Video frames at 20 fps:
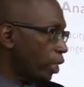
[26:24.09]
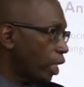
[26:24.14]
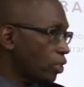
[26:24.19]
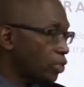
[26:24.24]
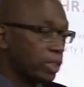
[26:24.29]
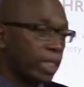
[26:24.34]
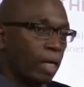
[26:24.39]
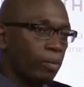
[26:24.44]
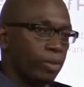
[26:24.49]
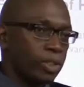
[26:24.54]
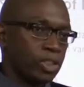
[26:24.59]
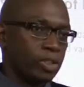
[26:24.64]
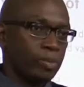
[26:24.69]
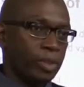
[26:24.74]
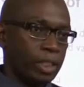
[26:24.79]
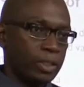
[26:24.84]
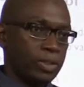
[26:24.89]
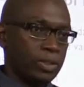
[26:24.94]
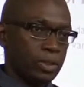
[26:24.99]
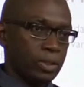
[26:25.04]

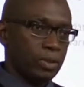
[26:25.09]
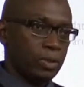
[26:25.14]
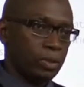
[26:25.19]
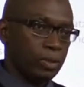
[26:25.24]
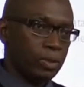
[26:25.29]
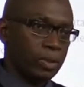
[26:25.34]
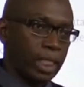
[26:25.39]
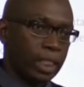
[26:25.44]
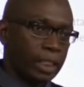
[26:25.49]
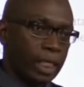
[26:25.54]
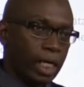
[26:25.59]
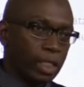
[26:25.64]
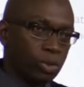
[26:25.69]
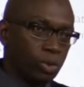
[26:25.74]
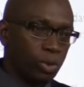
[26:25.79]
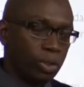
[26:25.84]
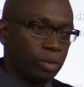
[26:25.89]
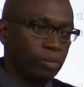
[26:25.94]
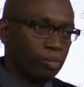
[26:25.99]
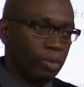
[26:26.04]
establishments that are
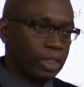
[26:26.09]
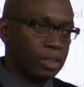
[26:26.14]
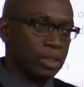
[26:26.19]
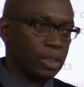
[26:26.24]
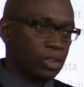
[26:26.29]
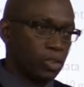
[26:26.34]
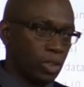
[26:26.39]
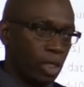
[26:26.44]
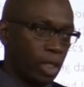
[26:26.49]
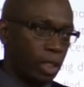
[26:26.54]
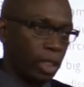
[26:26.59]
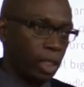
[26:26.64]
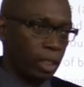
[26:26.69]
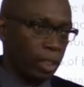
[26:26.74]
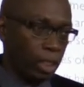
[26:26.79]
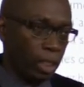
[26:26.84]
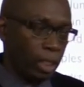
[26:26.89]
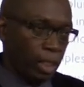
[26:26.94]
doing business on a